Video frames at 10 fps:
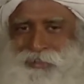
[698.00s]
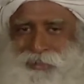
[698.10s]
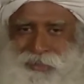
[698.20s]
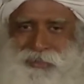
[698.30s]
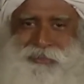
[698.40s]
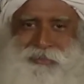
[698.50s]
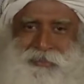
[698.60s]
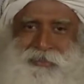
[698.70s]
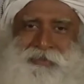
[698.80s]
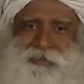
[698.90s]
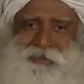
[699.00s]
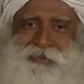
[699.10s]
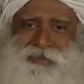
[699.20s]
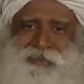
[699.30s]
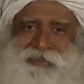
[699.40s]
the nature,
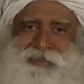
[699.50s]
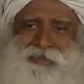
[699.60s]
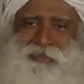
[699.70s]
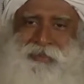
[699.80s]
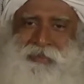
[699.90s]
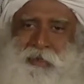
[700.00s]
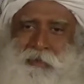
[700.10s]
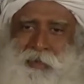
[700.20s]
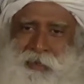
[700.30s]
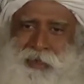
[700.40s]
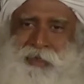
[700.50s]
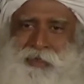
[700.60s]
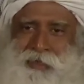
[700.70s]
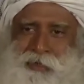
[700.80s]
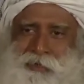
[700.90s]
okay? But right
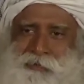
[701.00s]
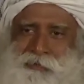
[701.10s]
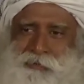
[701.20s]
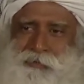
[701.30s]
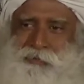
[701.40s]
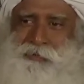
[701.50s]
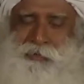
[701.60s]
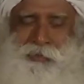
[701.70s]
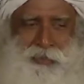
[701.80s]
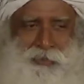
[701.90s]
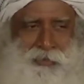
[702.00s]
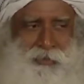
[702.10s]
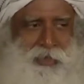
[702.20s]
now, what is called